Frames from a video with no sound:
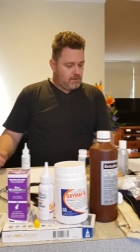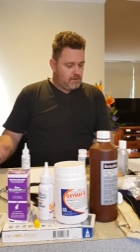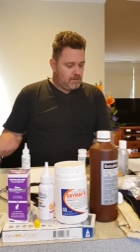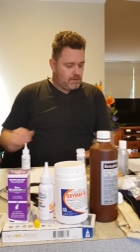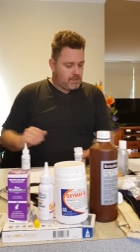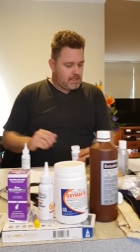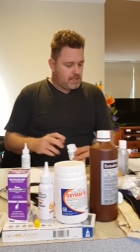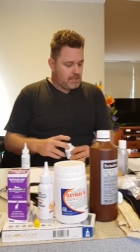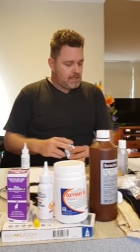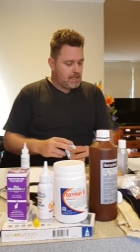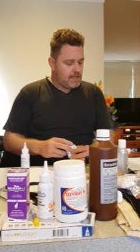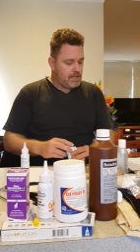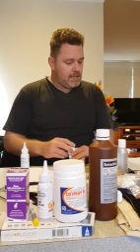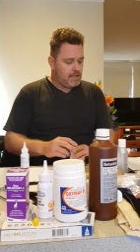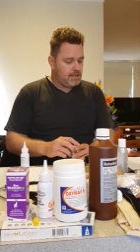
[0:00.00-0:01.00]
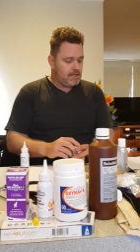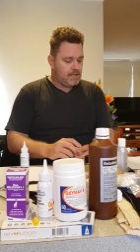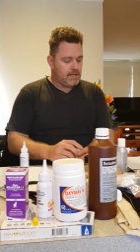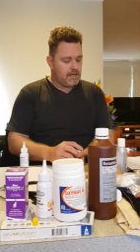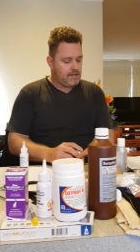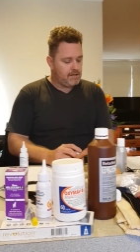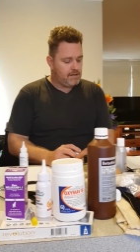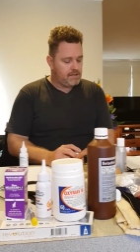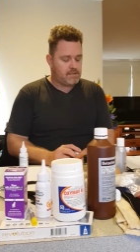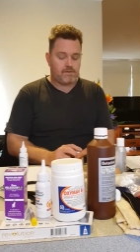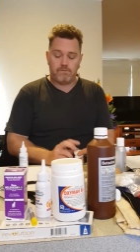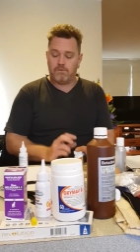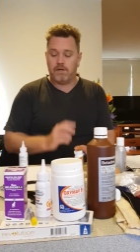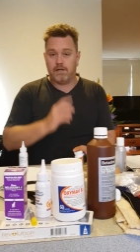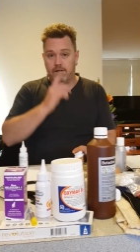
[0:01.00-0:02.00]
Okay, now this